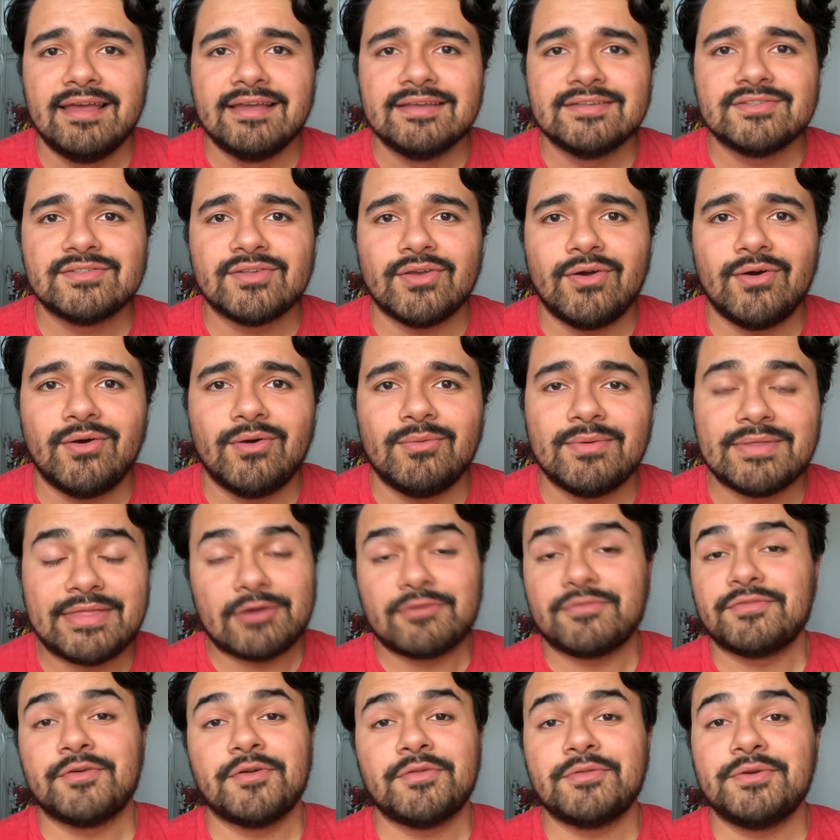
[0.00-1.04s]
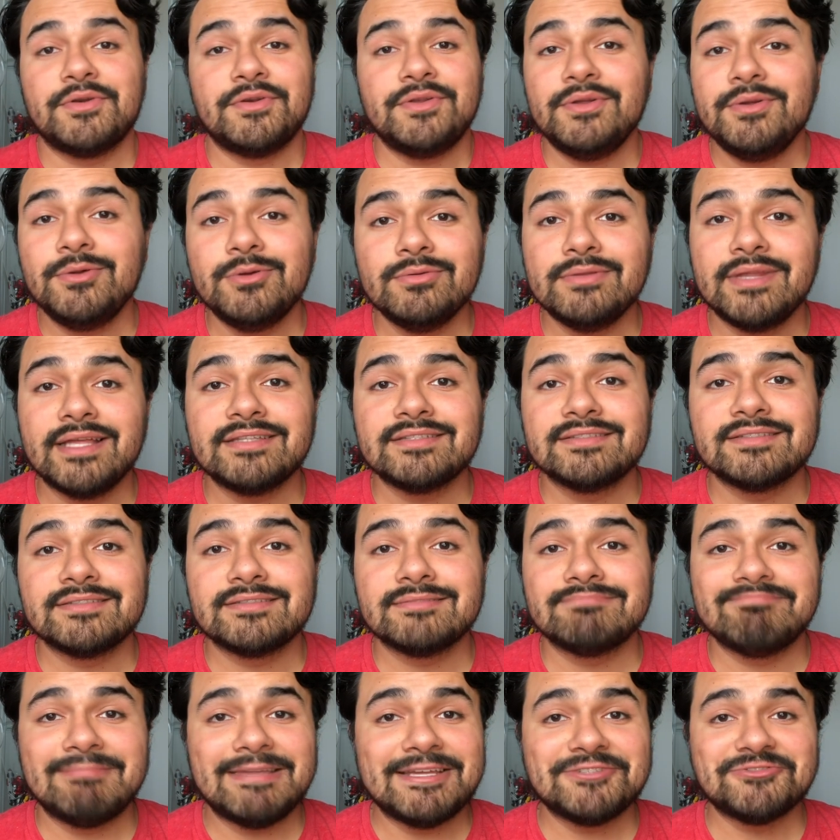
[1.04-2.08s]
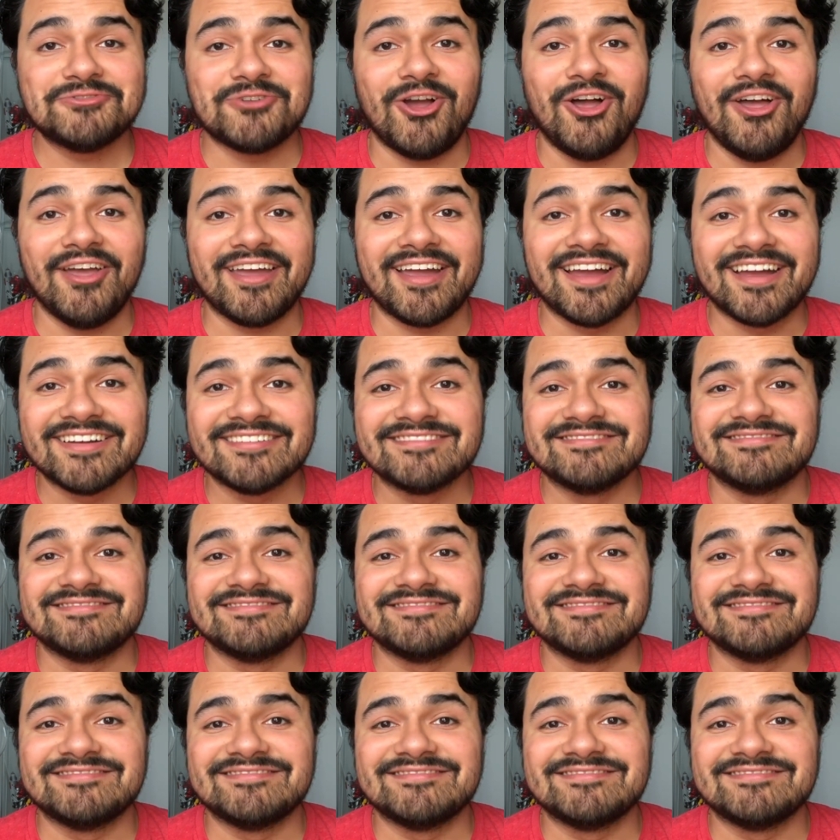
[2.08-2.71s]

So without further ado, let's get drawing.